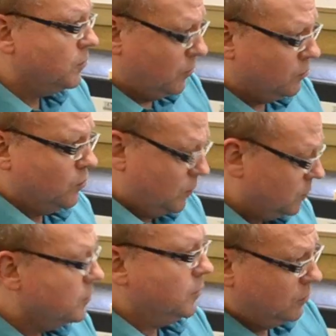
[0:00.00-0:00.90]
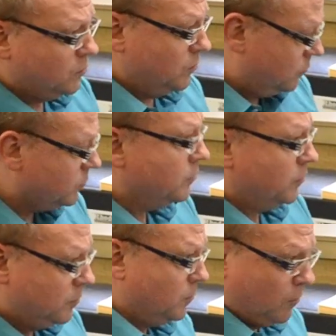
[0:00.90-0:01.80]
the right way, then
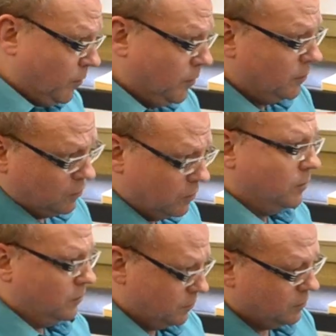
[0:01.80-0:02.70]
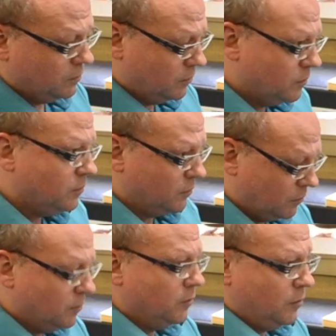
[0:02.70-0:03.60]
all kinds of doors open up, and the
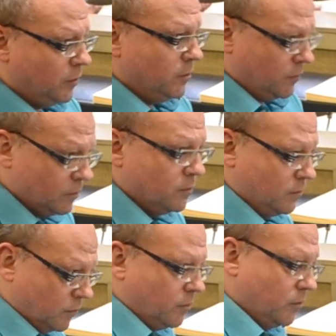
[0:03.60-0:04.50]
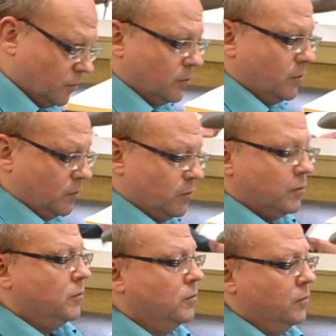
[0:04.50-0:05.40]
system is fantastic, and the
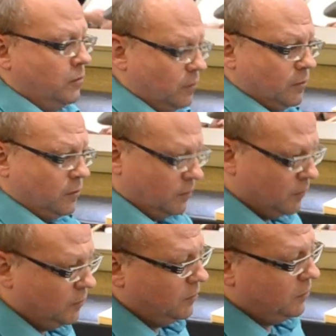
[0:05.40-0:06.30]
infrastructure is very